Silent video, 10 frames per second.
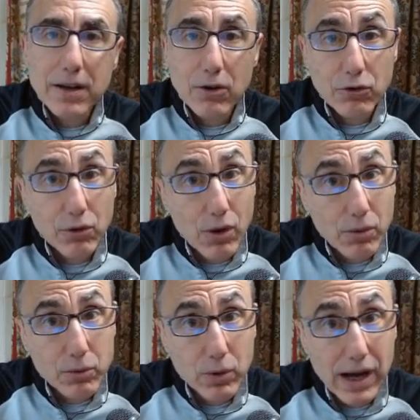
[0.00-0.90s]
Goes along
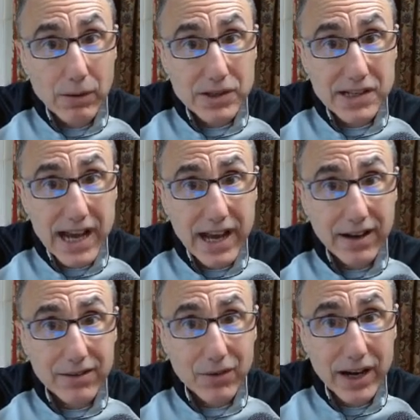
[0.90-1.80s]
with what I was saying,
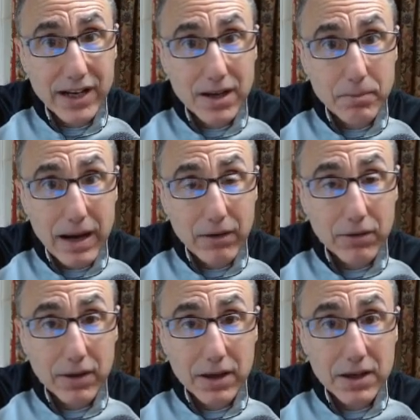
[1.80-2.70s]
right, about
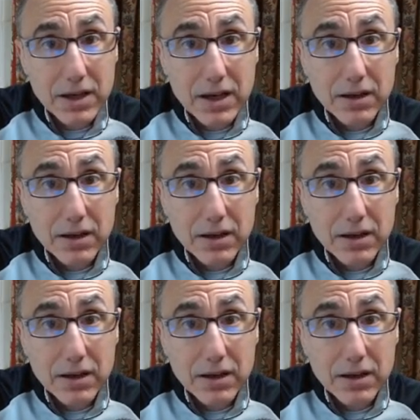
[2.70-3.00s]
the